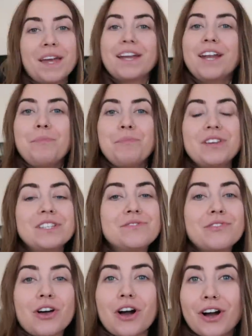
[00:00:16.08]
Picking up this
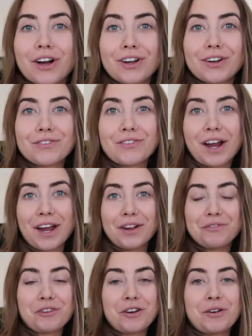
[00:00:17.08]
vlog
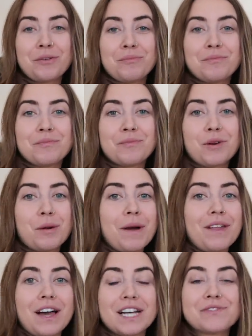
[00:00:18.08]
right from where
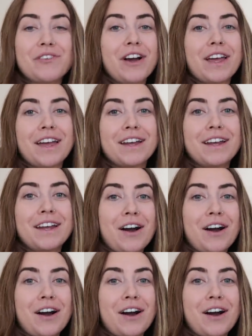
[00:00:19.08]
my last vlog ended.